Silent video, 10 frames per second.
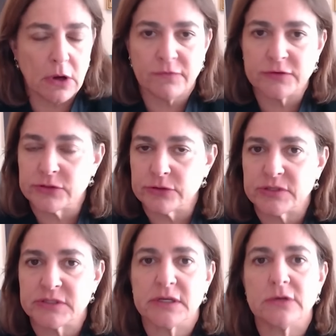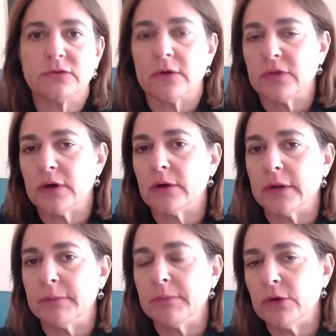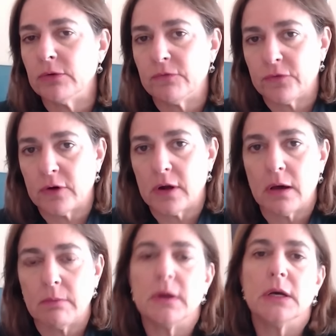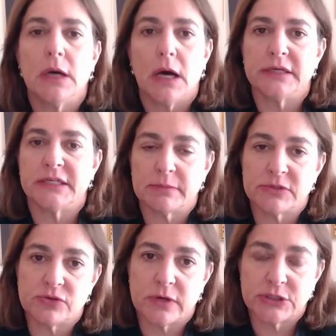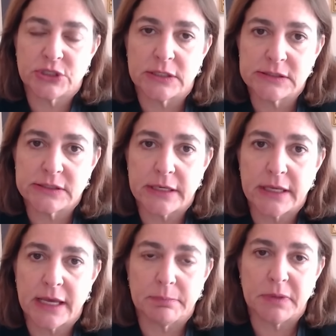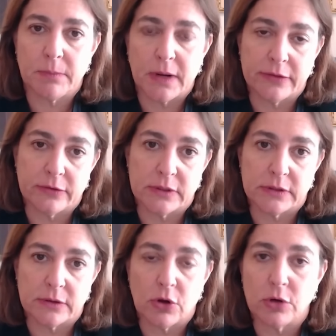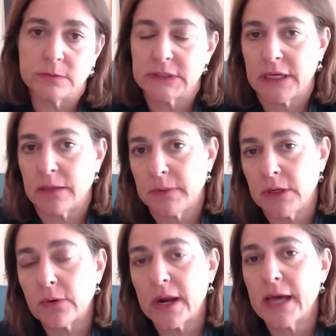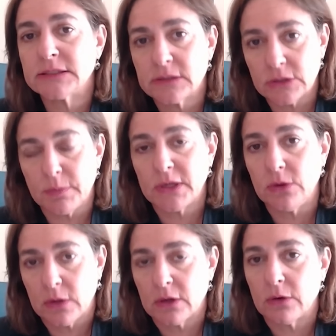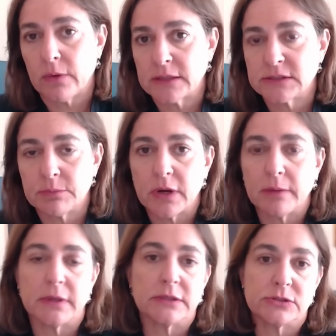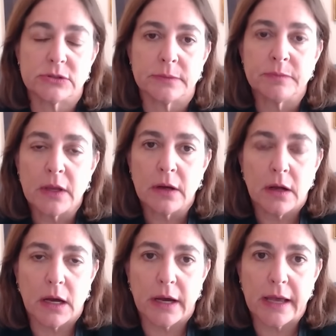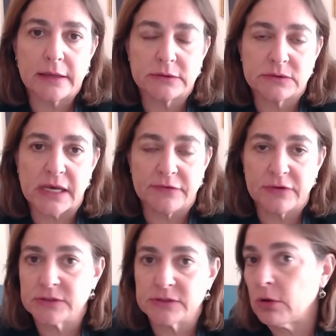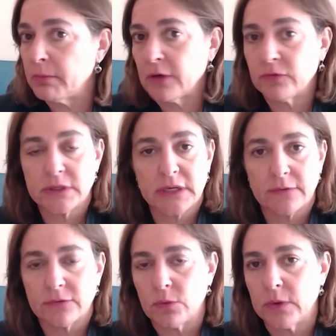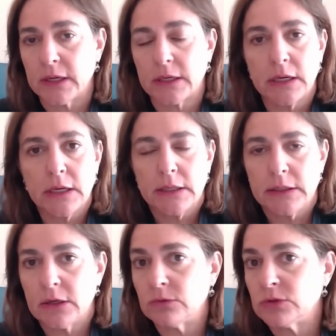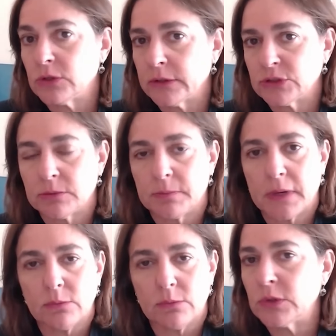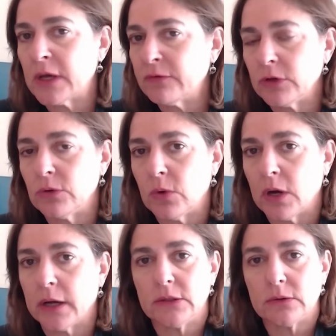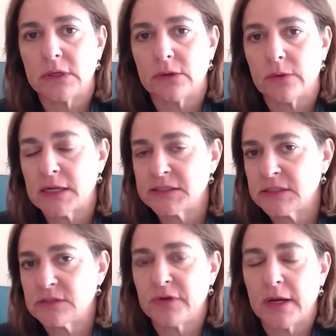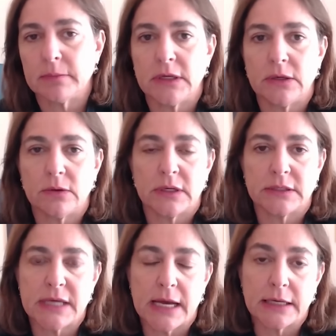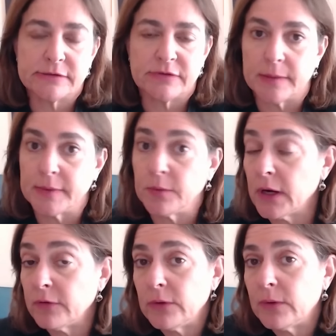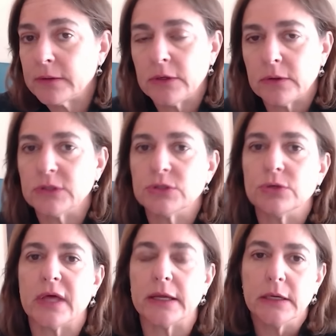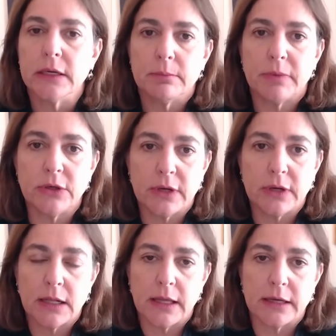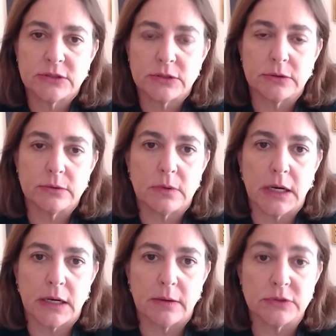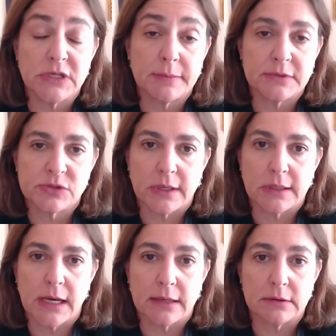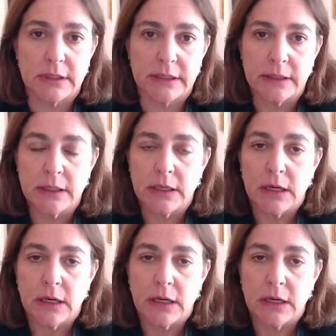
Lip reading: officers, et cetera, they're immune from demonstrations. They can't be bothered in their homes. They can't be harassed, but you can harass the prime minister outside of his home every day of the week, you know, during Shabbat, whatever you want. You can harass his family. You can attack his family, whatever you want. You can do that, but you're not allowed to demonstrate loudly